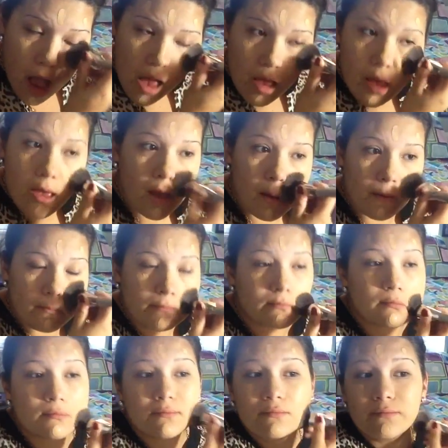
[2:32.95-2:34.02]
how much
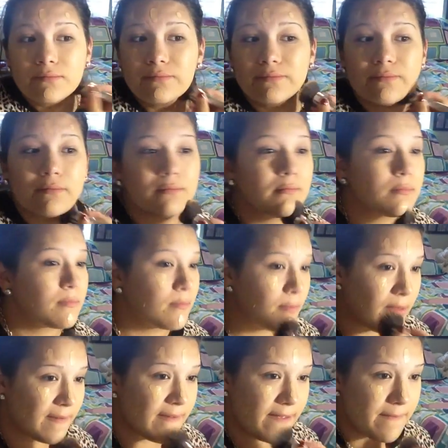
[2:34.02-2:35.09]
I put on it,
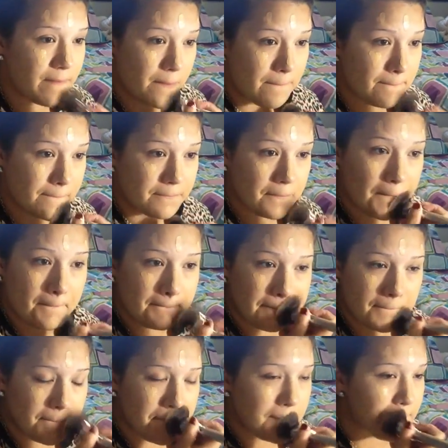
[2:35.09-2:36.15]
but
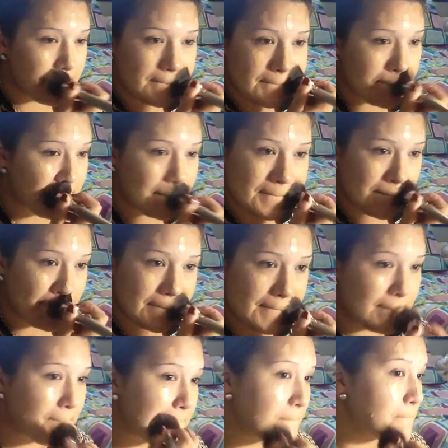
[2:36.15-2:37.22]
with
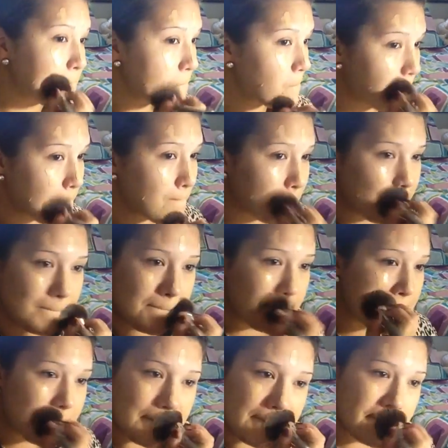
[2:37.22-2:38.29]
this
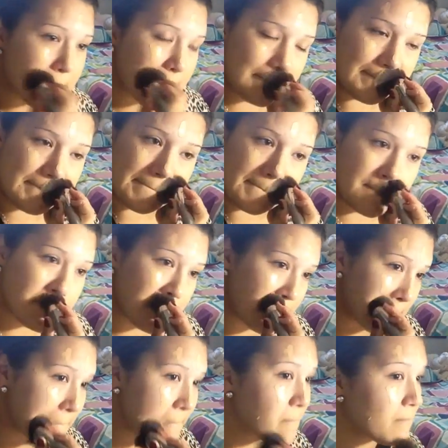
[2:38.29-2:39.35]
primer it works
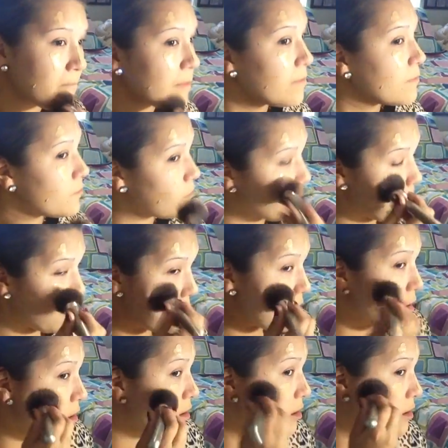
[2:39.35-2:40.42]
really great because it doesn't
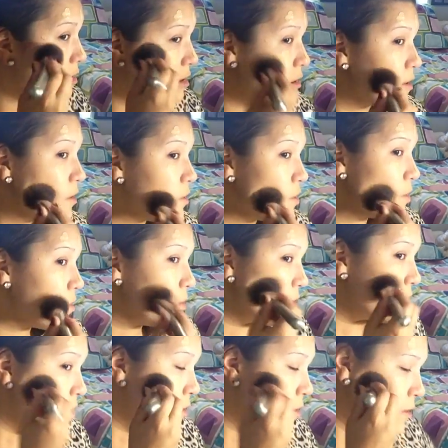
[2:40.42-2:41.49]
break down on
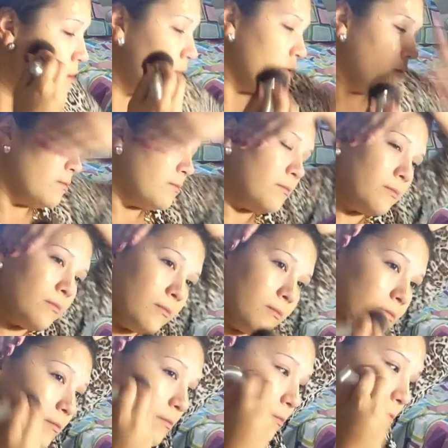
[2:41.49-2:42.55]
my T-zone where
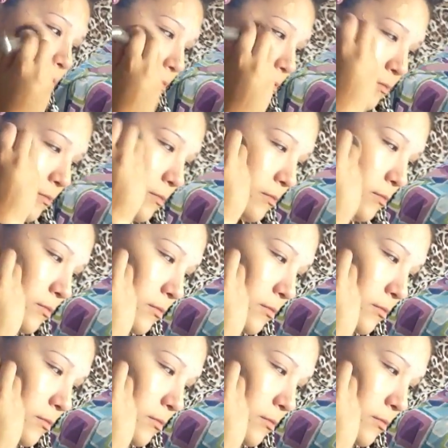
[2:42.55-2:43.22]
I'm super